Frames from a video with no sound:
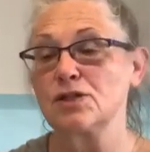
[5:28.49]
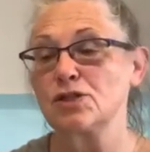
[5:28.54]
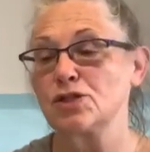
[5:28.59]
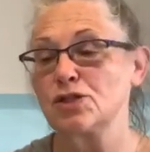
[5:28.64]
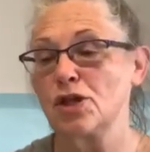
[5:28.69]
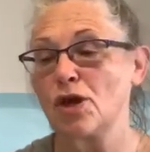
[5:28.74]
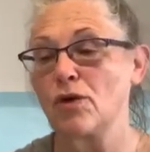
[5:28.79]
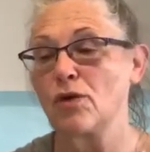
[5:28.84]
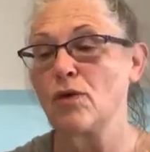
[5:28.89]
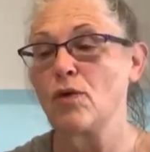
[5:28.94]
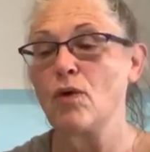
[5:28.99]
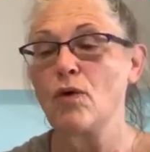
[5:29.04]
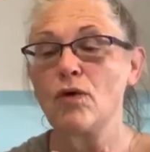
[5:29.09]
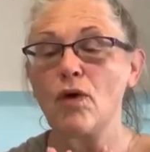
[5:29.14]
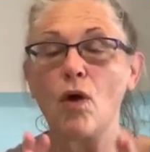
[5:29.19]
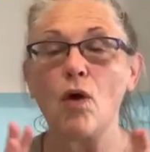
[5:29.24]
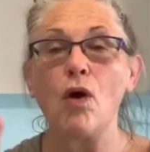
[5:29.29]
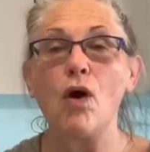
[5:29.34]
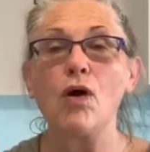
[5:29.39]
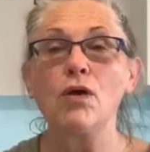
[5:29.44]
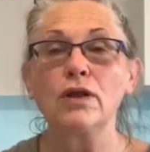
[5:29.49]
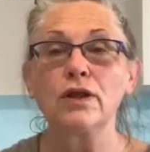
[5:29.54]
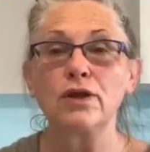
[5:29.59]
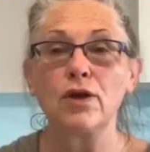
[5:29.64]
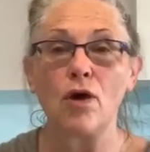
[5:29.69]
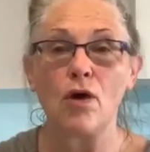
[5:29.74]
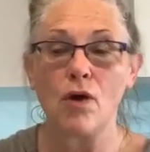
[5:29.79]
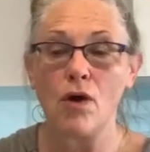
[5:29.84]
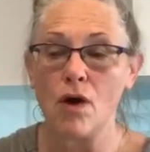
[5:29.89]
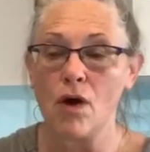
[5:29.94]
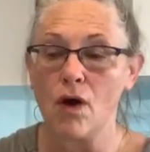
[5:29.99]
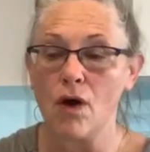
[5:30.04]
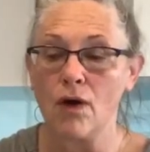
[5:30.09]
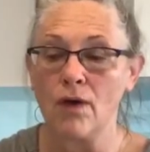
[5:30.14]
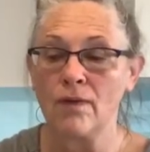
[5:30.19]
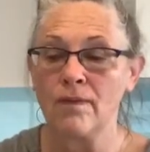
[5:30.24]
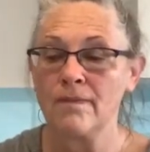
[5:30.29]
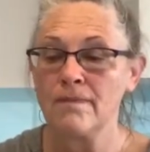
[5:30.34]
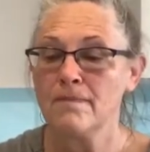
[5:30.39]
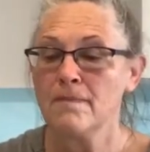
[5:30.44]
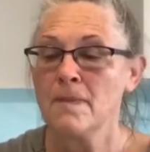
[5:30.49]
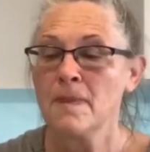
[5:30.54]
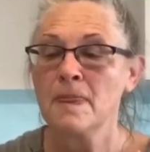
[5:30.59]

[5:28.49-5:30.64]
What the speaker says: So all in all,